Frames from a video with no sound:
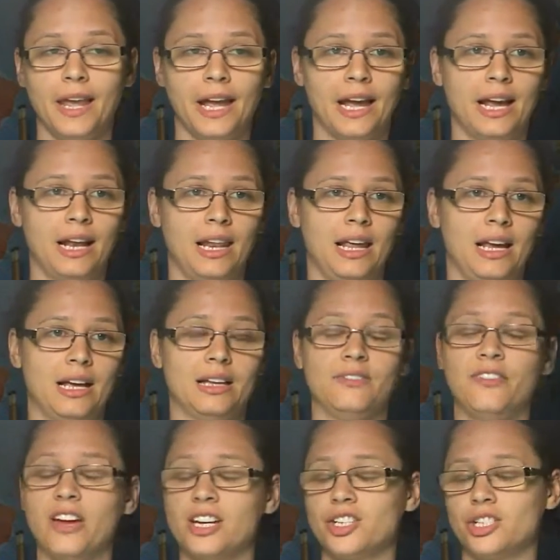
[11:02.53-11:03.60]
and like
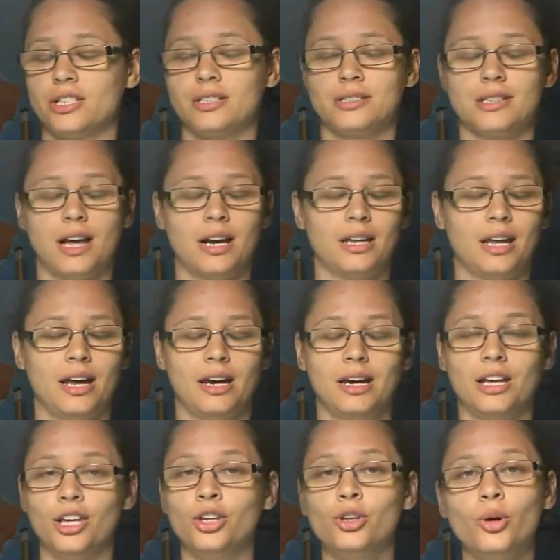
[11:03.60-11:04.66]
adventures that
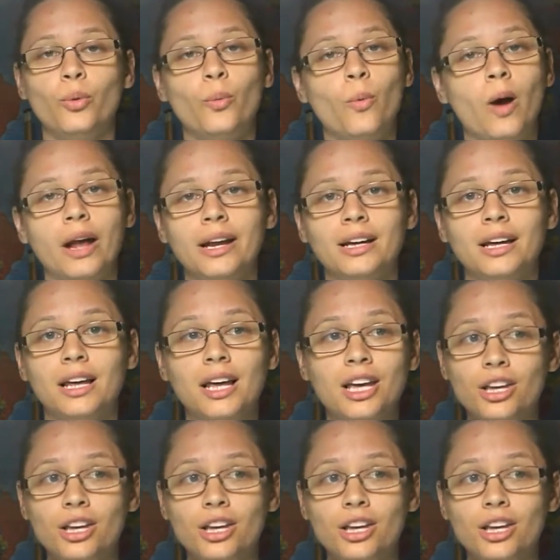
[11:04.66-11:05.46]
there you don't want to,